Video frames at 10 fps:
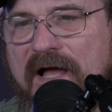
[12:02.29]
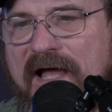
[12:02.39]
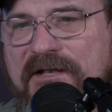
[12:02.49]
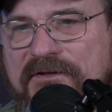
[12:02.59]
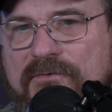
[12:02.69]

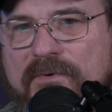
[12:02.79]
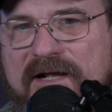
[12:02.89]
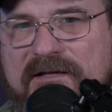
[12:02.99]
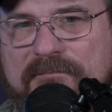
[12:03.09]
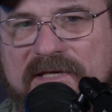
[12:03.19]
I do
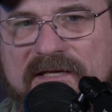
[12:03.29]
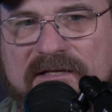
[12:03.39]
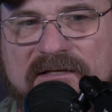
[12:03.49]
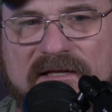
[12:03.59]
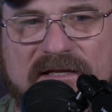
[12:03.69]

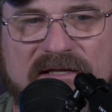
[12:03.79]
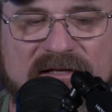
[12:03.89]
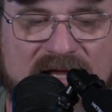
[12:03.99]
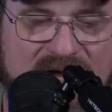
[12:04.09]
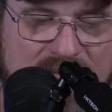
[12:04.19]
recommend,
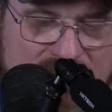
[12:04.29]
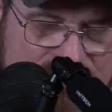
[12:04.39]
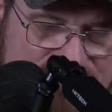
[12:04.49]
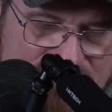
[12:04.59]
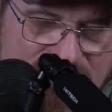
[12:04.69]
and I
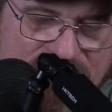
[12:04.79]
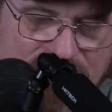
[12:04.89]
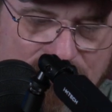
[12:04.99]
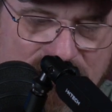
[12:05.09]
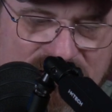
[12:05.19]
personally
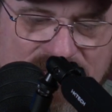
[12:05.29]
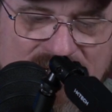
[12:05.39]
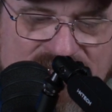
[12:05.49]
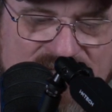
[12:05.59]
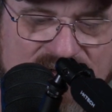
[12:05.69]
do this
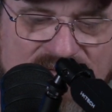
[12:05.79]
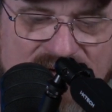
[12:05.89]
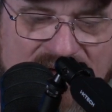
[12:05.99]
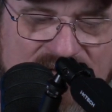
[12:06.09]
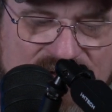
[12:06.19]
myself,
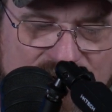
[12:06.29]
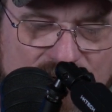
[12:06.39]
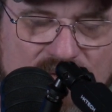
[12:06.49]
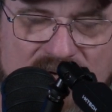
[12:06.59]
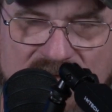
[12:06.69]
I
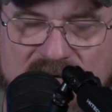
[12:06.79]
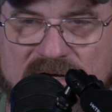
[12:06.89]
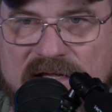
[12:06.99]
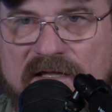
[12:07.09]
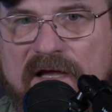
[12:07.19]
do
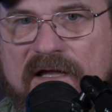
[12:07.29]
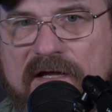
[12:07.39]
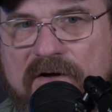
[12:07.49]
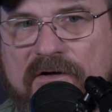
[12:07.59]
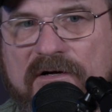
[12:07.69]
carry
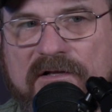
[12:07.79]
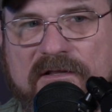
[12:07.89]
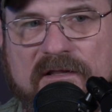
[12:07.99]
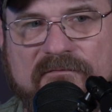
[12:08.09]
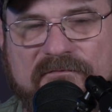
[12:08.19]

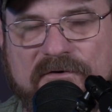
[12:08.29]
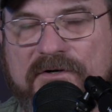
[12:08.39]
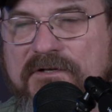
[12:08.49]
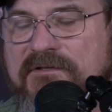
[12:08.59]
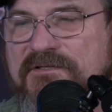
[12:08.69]

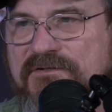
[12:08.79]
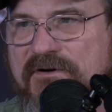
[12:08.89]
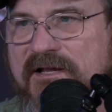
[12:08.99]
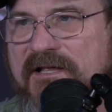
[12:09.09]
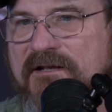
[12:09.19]
100-foot
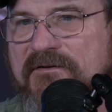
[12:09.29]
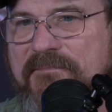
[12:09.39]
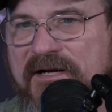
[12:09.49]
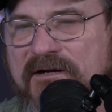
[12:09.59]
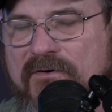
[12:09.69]
strand
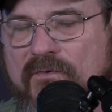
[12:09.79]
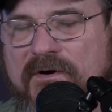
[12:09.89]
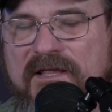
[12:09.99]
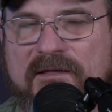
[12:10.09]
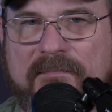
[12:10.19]
of
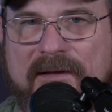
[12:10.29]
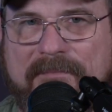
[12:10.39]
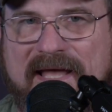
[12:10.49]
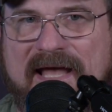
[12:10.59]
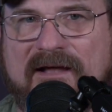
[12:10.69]
paracord in my
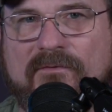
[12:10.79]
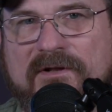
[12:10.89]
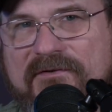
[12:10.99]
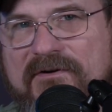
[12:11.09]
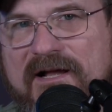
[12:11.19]
pack
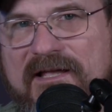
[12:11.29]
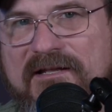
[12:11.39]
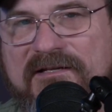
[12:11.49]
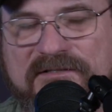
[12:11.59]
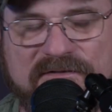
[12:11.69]
whenever I
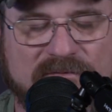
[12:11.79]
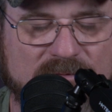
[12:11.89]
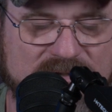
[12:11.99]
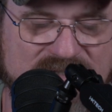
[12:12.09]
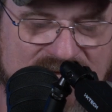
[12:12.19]
head into the
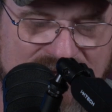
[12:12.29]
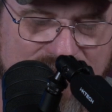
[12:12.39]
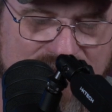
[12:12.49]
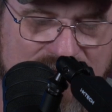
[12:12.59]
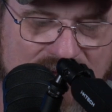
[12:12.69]
woods
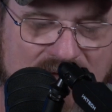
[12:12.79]
camping.